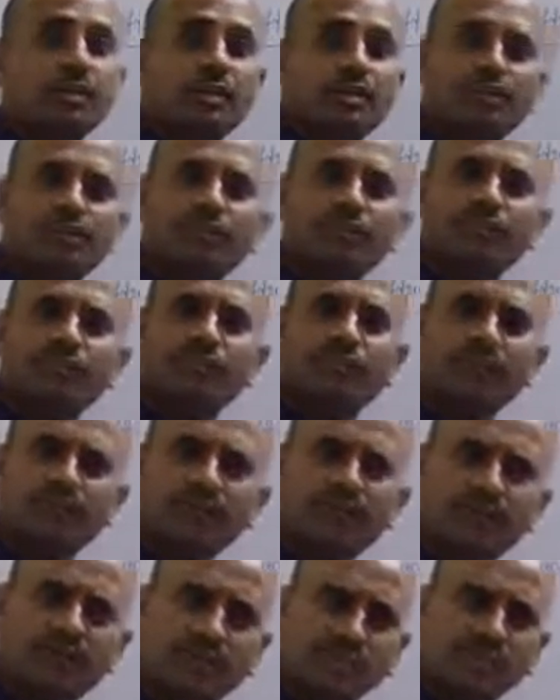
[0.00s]

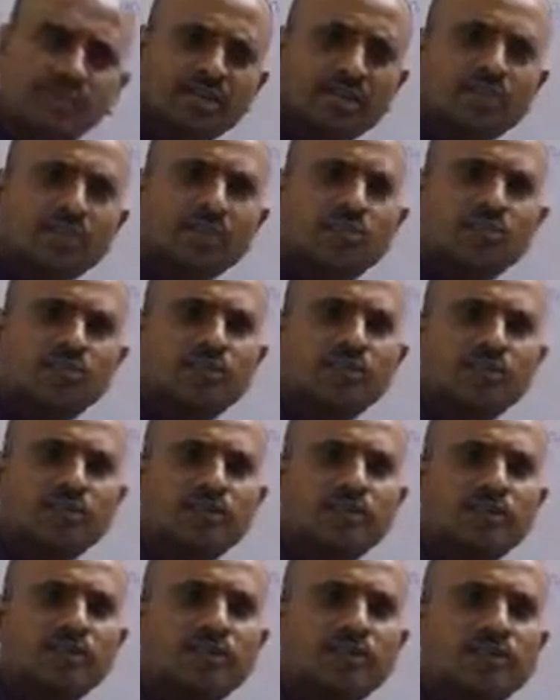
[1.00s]
they does not
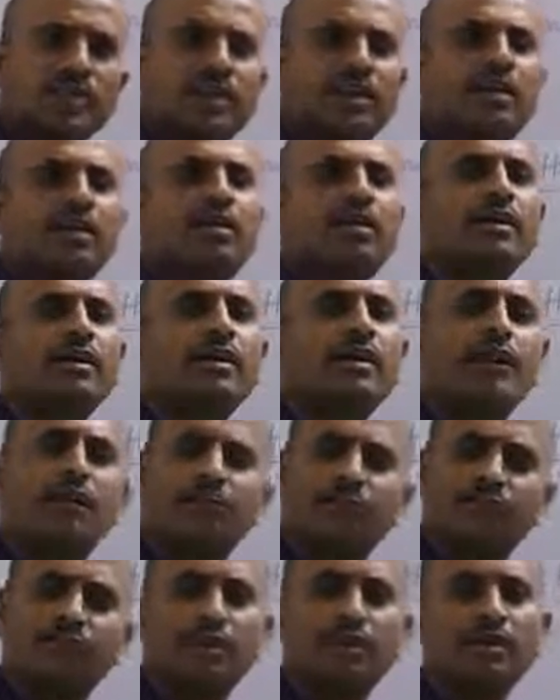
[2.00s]
move, they cannot
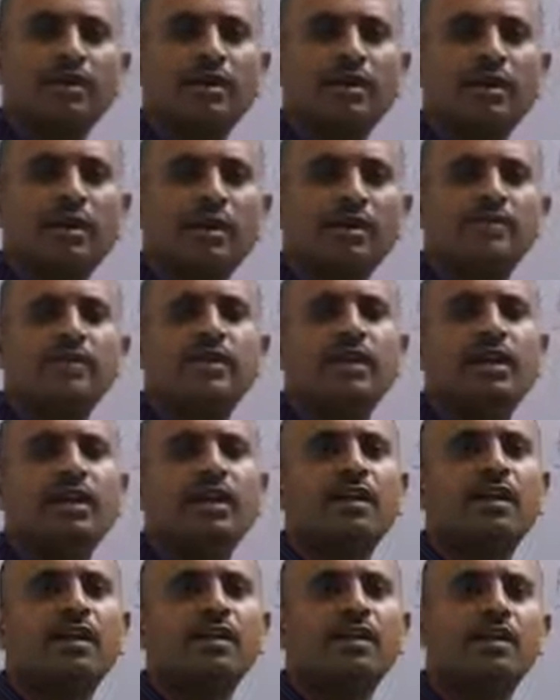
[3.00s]
get food. And if they
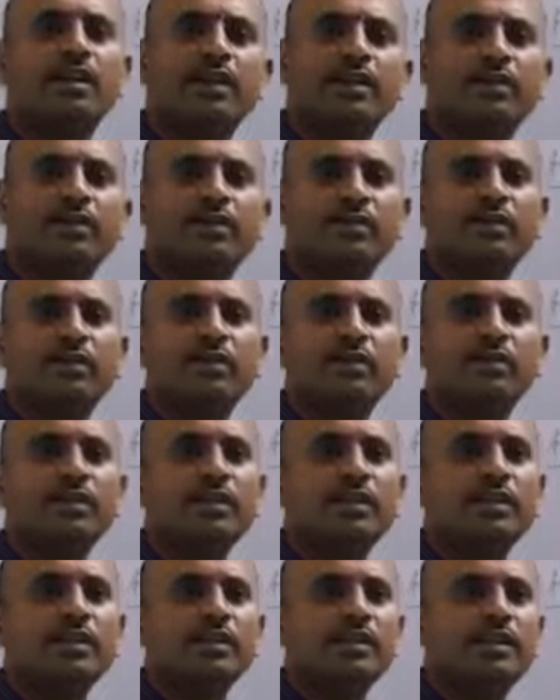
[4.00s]
cannot get
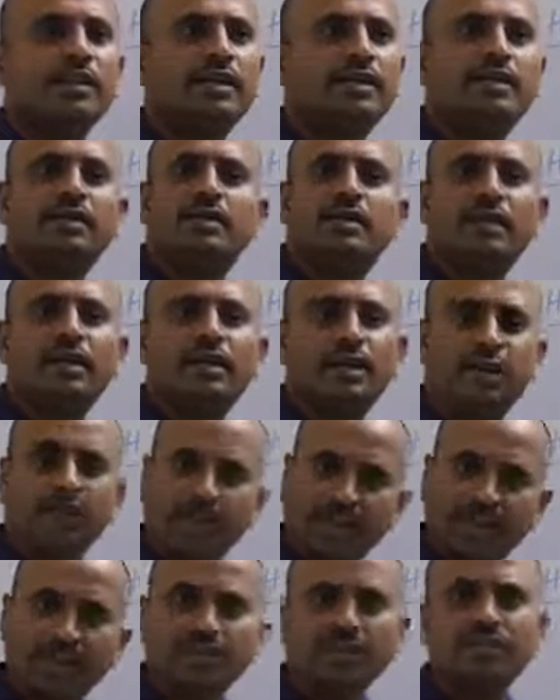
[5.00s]
food, they did not
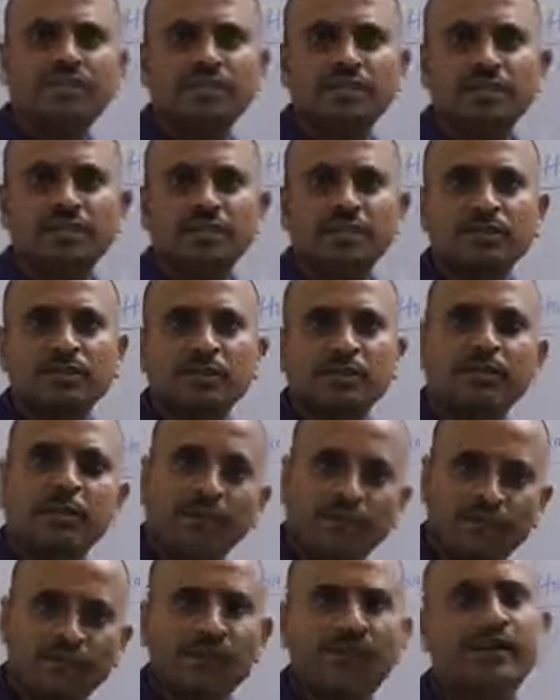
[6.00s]
have energy, so
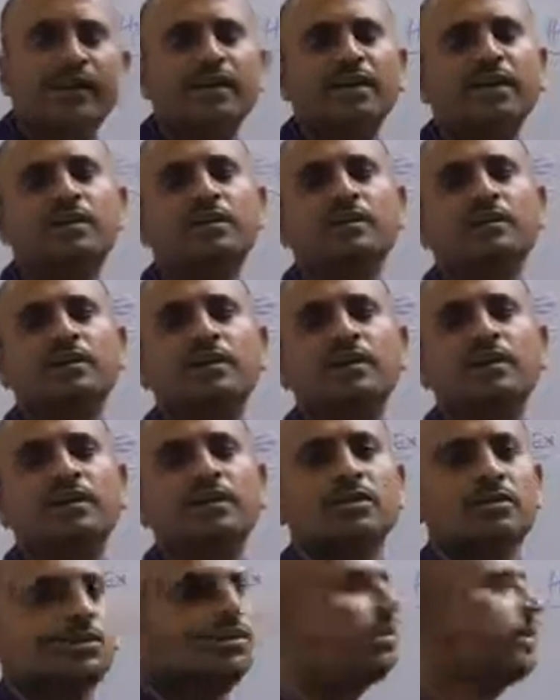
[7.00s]
they will die.
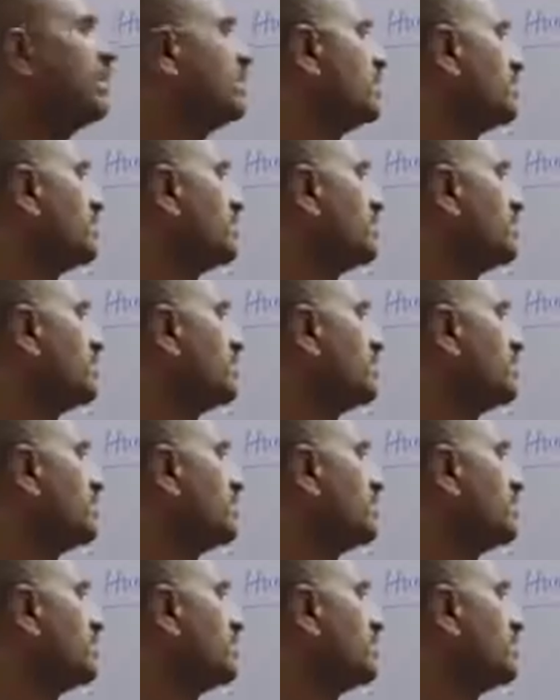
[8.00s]
So in